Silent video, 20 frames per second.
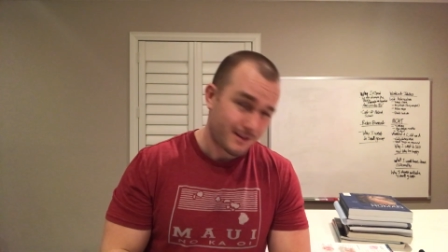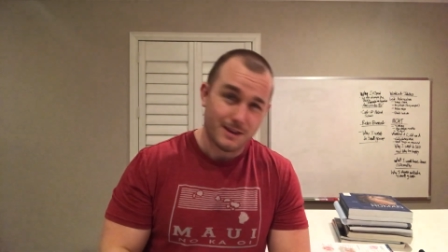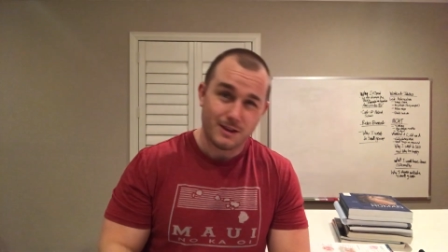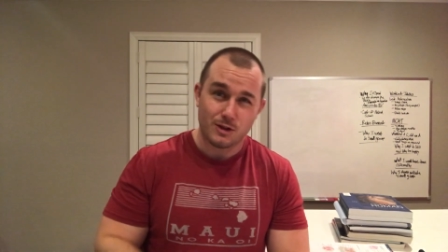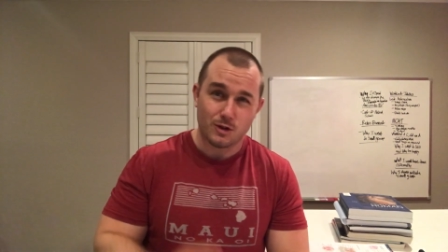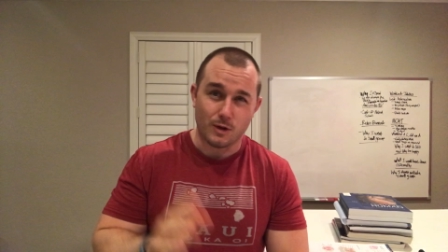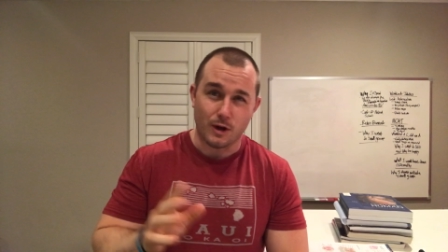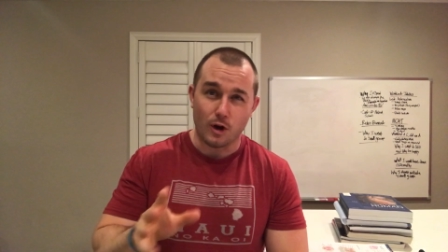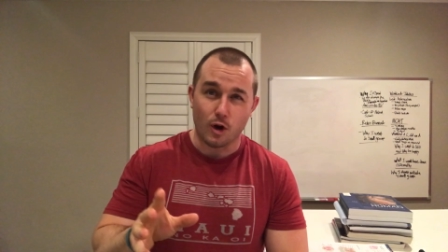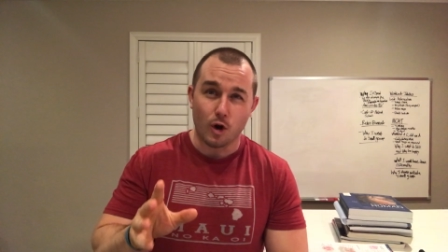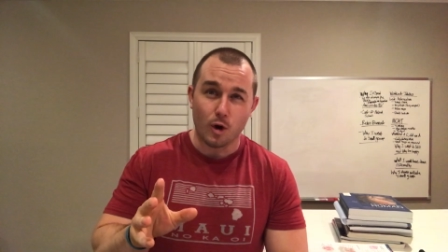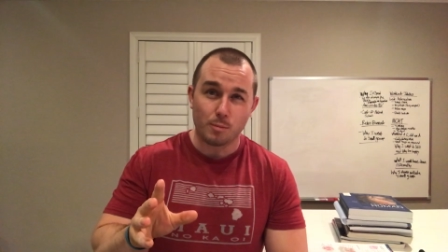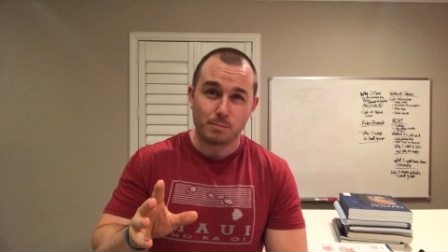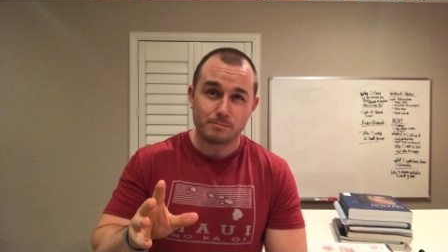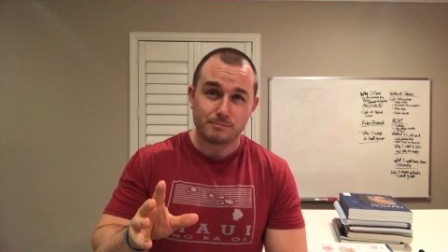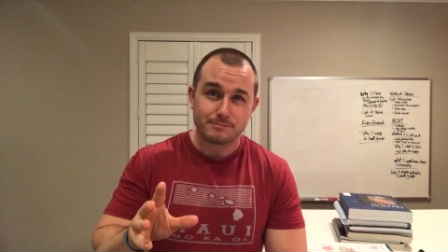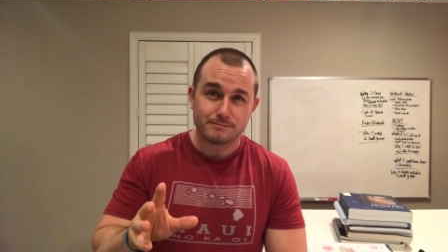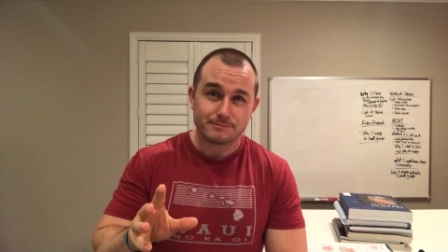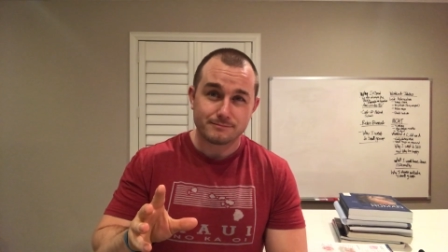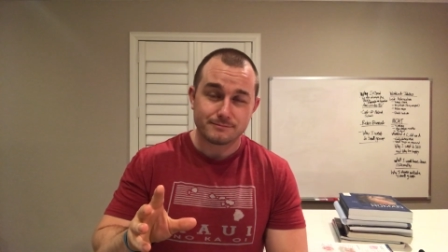So I hope
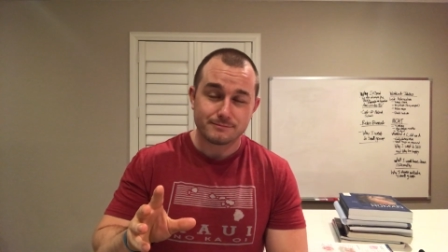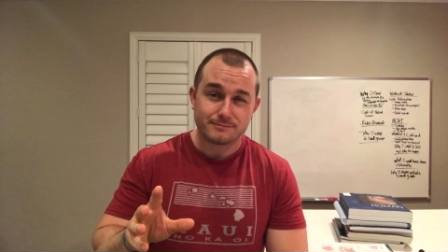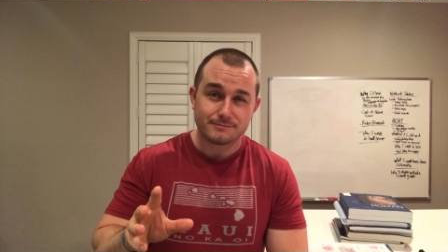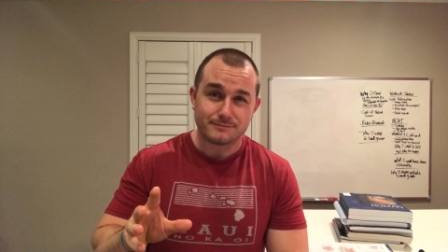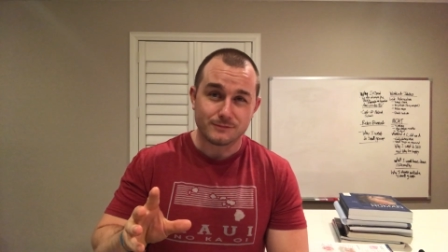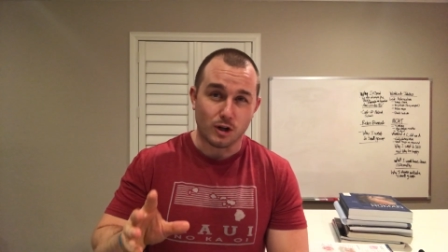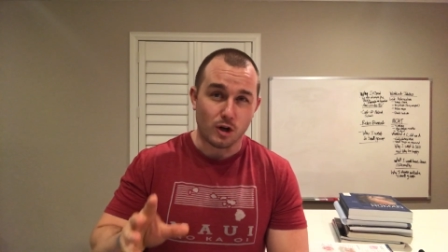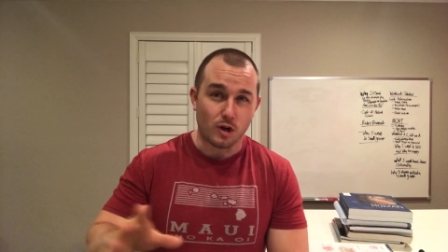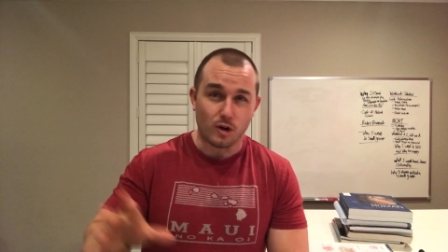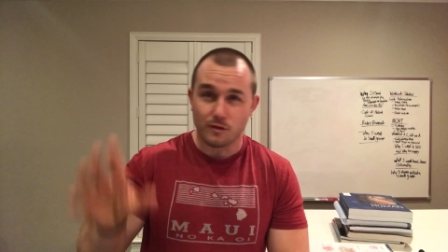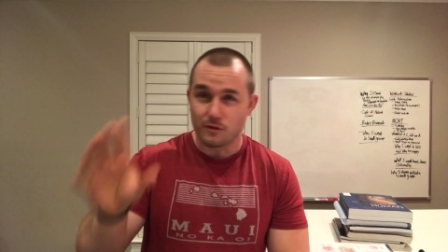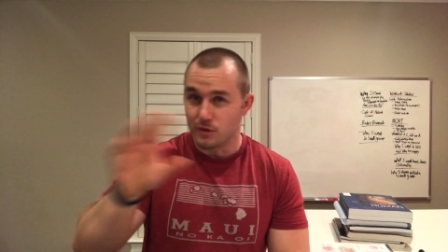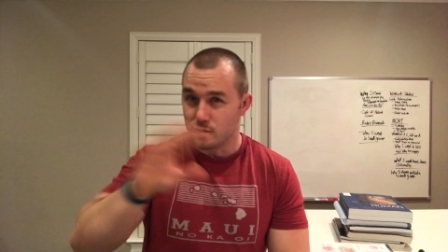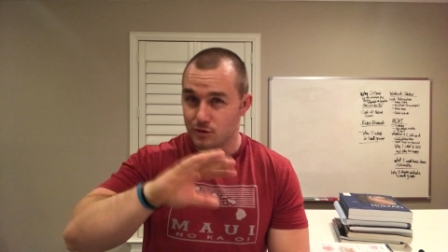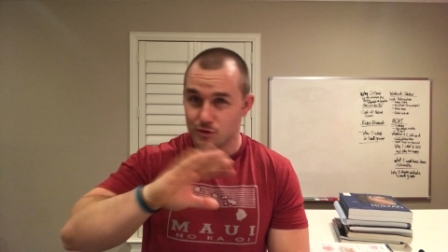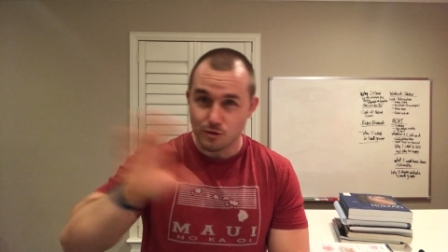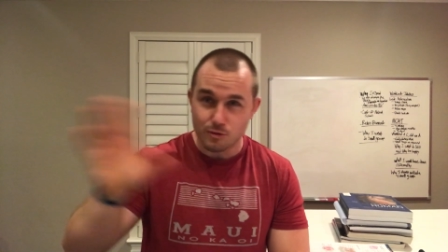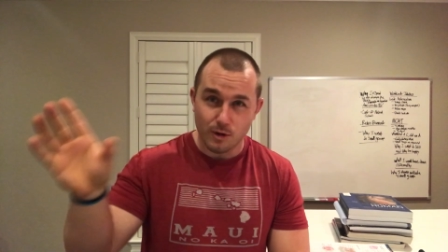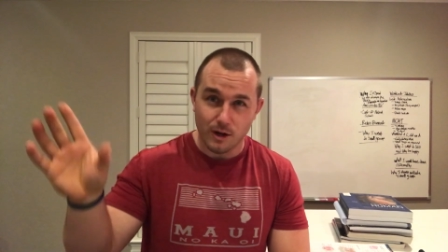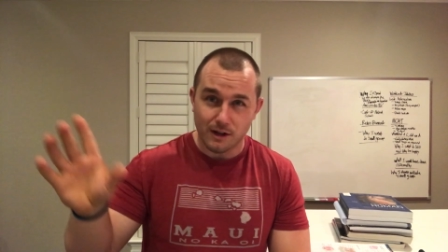all of you
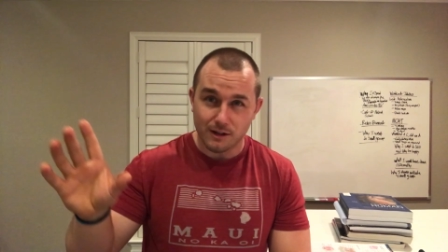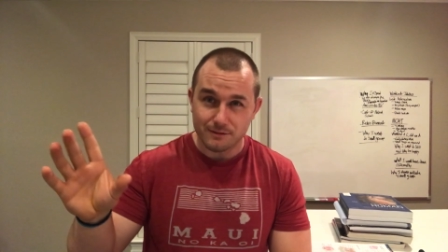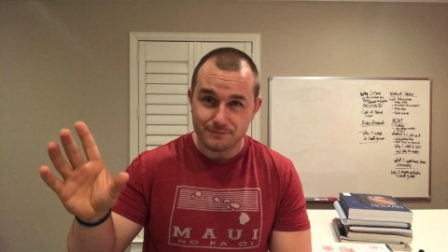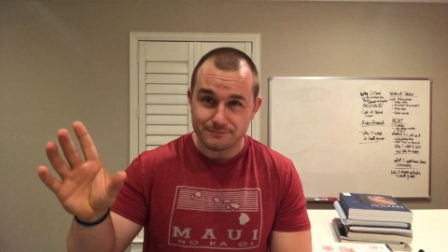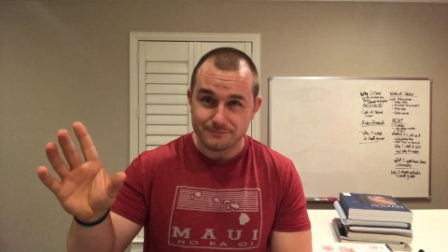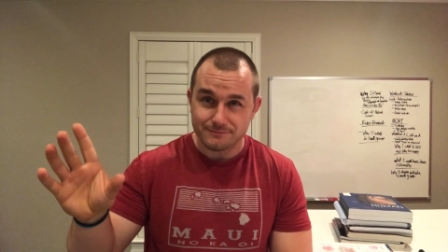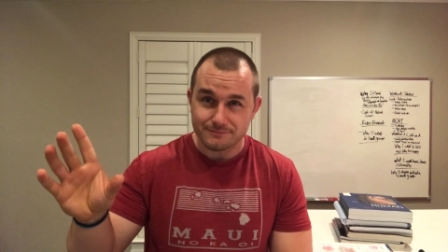do well,